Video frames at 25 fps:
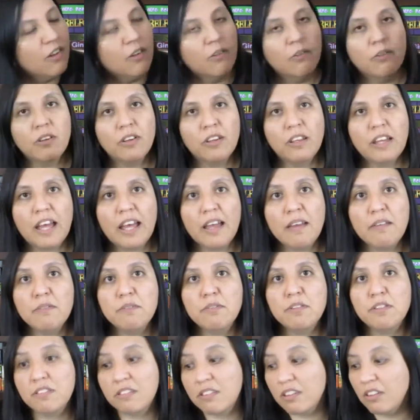well, I'm
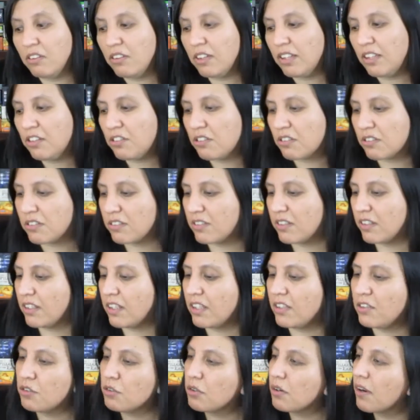still interested
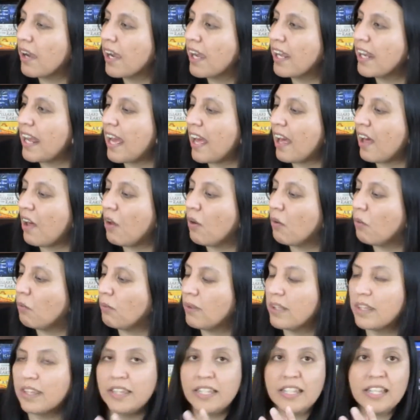in trying out
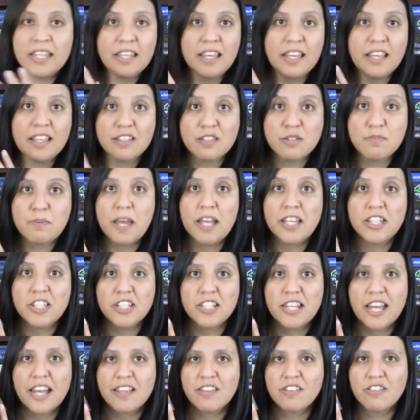what the
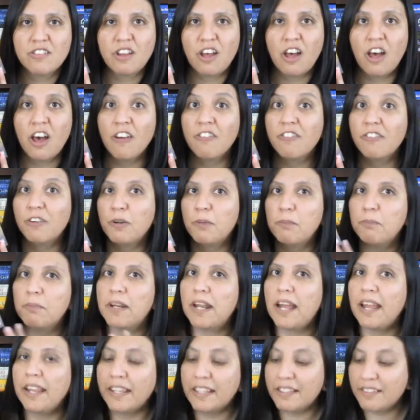expansion has to offer,
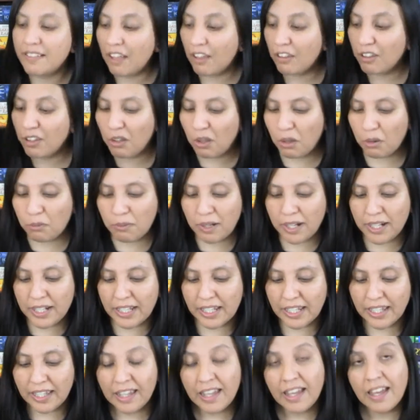but I can tell you
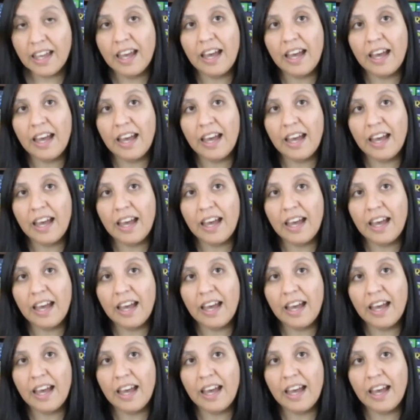already,